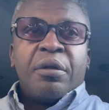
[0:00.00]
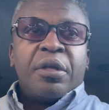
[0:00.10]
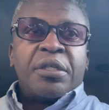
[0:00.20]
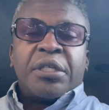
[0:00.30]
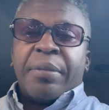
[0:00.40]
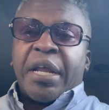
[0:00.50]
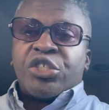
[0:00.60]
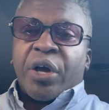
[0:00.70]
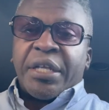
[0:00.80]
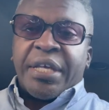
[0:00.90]
somebody
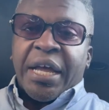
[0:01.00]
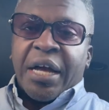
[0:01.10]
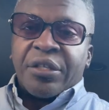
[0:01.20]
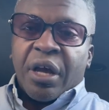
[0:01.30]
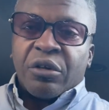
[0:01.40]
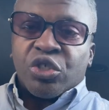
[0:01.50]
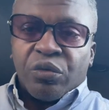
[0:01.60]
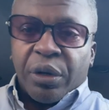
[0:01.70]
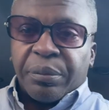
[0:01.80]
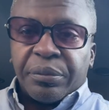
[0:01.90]
tried to take out Donald
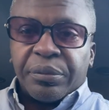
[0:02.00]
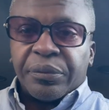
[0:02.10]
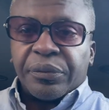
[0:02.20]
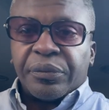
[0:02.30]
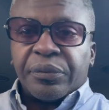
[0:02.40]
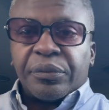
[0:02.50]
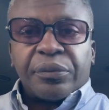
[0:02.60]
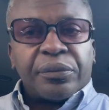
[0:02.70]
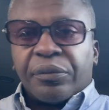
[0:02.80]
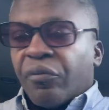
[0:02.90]
Trump. What?
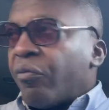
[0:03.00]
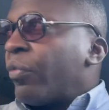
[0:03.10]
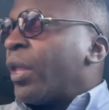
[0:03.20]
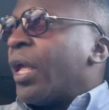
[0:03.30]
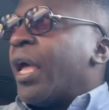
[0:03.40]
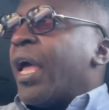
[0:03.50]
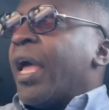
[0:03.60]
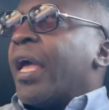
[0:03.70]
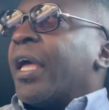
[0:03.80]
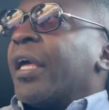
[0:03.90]

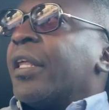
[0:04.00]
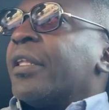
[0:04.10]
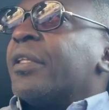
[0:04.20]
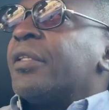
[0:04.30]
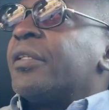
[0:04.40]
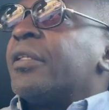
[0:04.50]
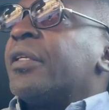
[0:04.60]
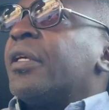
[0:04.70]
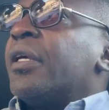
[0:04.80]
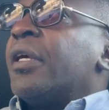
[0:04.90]
And
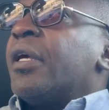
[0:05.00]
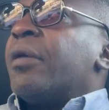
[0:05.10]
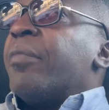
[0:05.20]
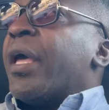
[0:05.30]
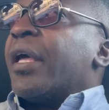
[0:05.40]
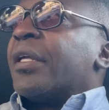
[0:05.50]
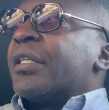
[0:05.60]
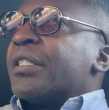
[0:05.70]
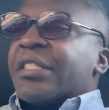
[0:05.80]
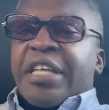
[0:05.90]
man,
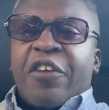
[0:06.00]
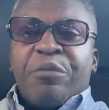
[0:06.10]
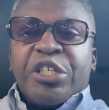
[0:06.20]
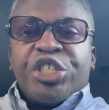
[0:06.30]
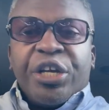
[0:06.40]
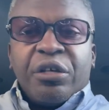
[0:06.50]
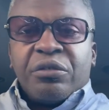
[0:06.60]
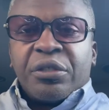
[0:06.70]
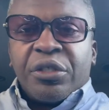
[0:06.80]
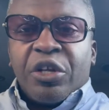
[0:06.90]
this is giving me
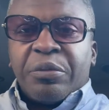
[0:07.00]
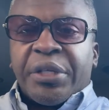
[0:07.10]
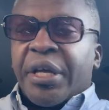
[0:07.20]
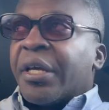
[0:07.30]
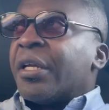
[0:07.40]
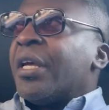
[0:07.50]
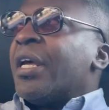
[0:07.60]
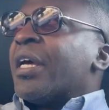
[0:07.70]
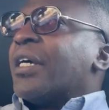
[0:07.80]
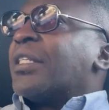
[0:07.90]
chills. You know what I'm saying?
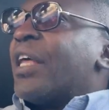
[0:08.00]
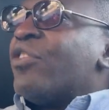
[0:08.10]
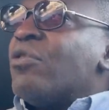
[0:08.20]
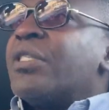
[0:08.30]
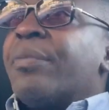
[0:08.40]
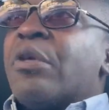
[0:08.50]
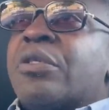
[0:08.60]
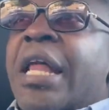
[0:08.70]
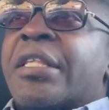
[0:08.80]
Cause I knew something like